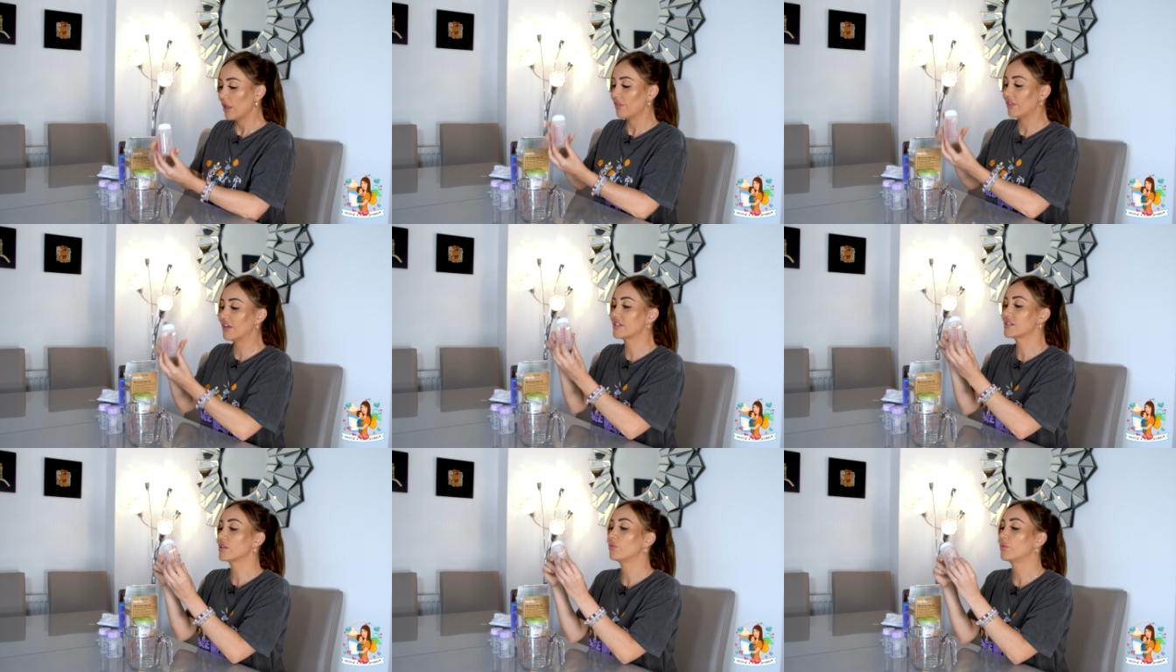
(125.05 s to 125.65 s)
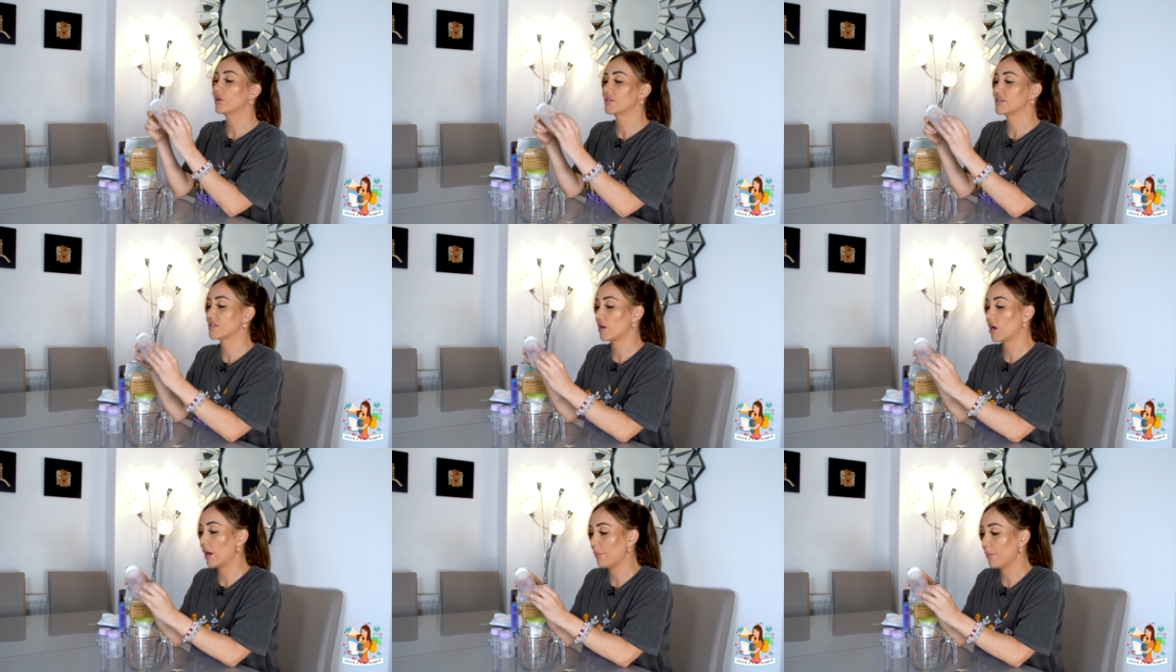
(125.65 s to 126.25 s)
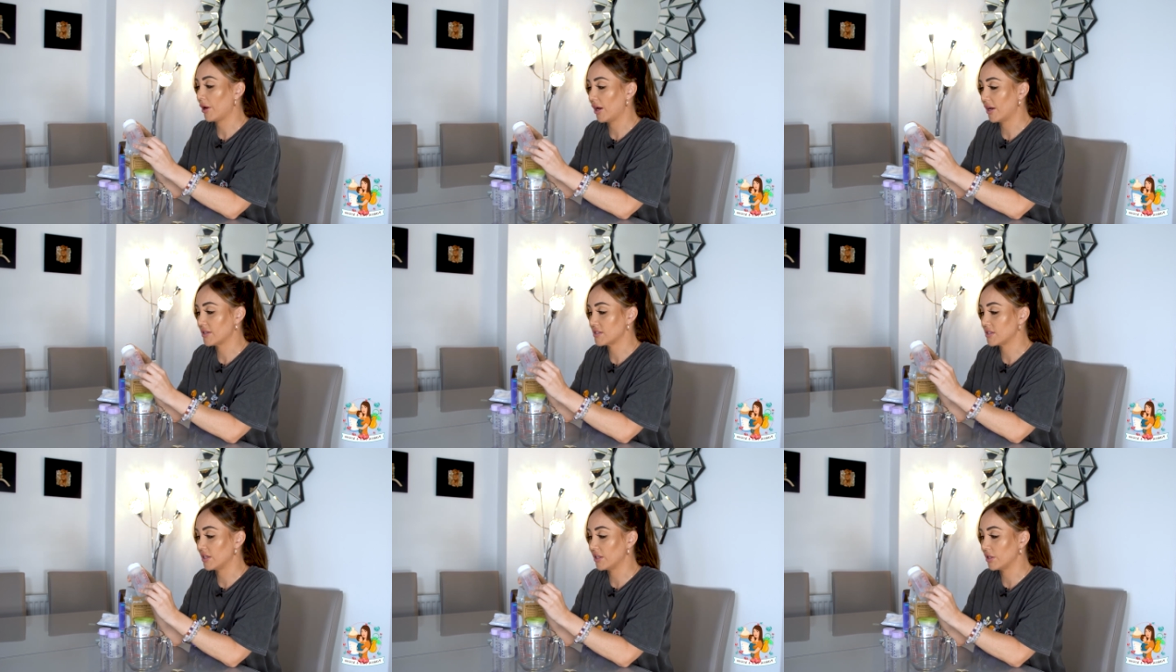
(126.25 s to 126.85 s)
These are the ones that I
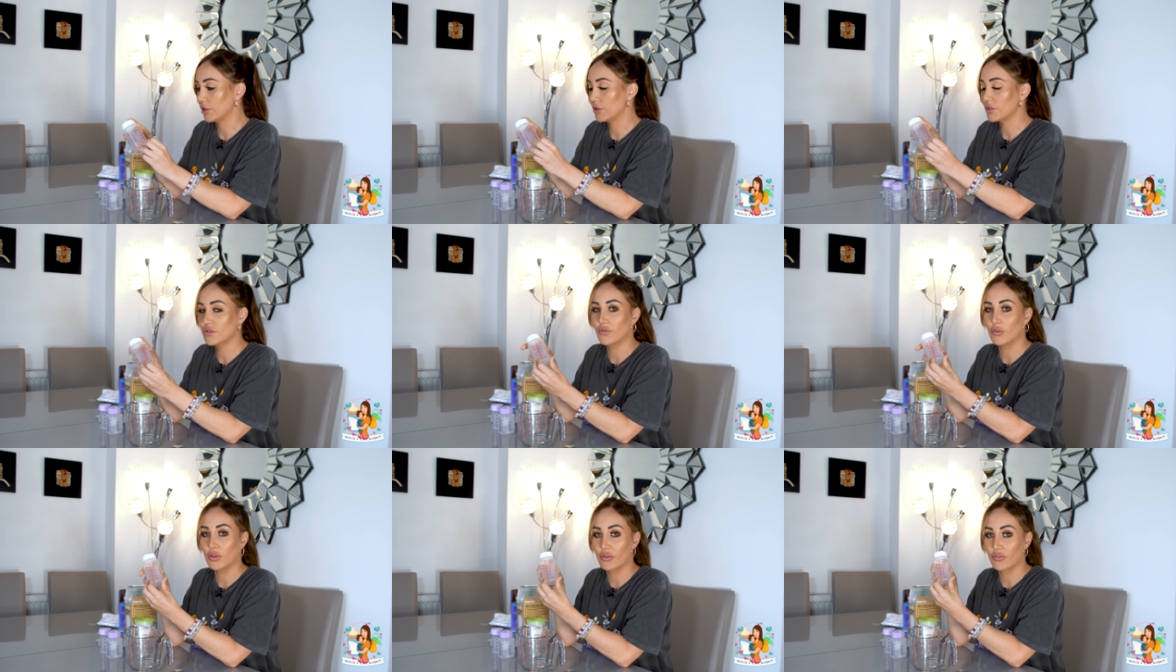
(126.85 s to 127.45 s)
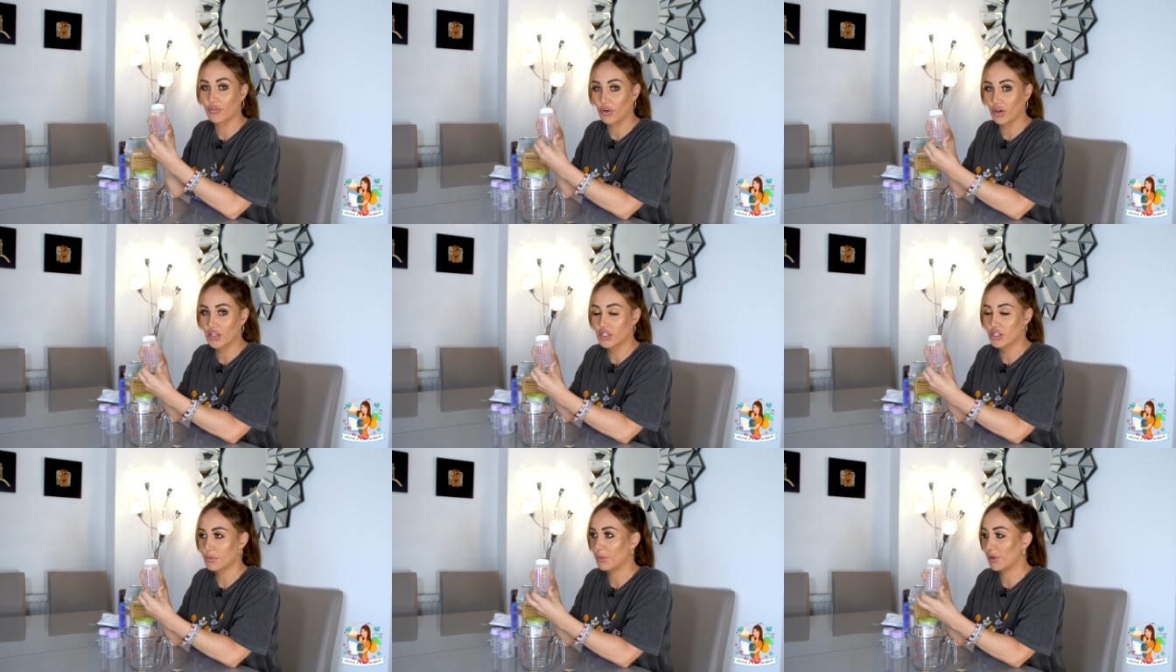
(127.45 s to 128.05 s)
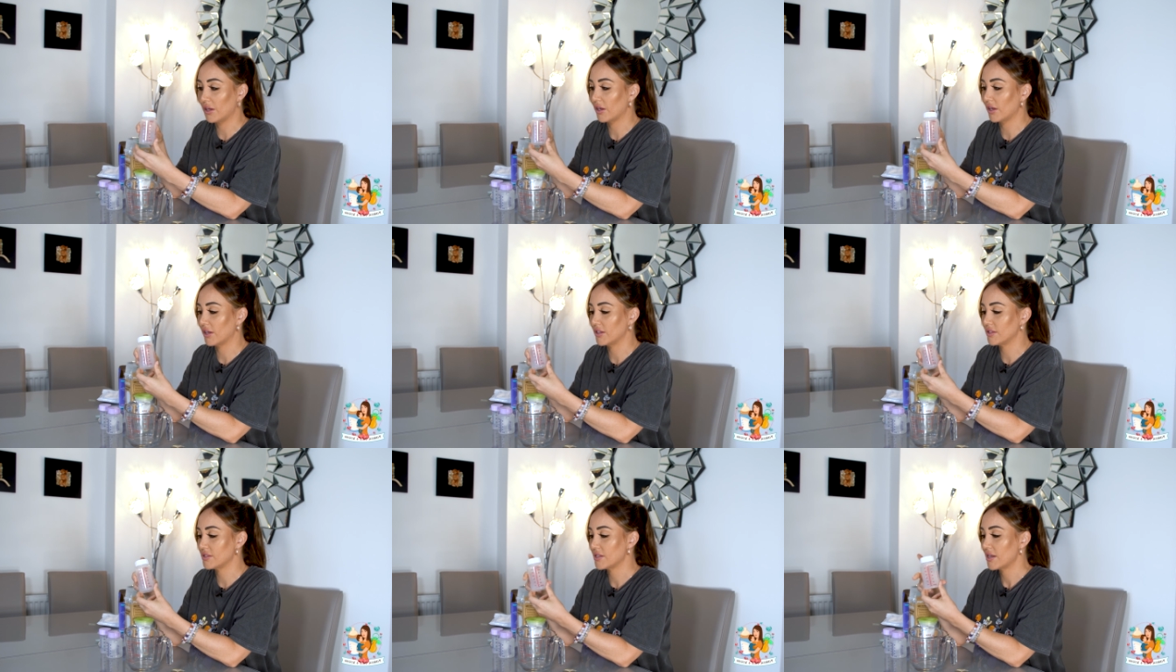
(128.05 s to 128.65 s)
personally use for the fridge,
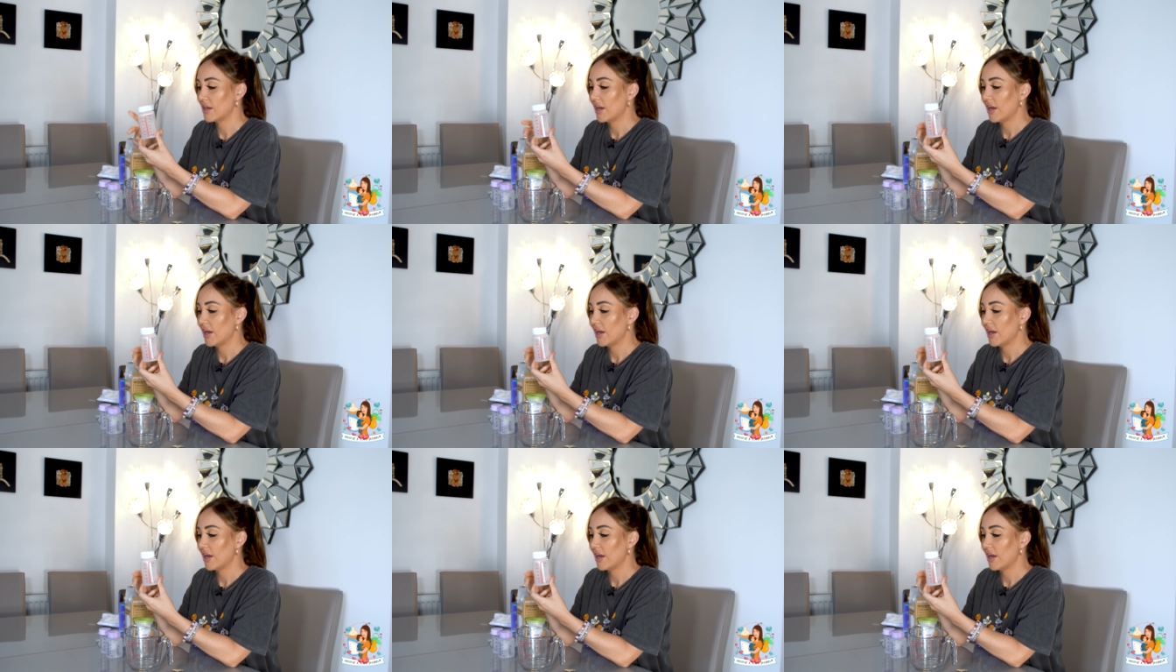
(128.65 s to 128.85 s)
because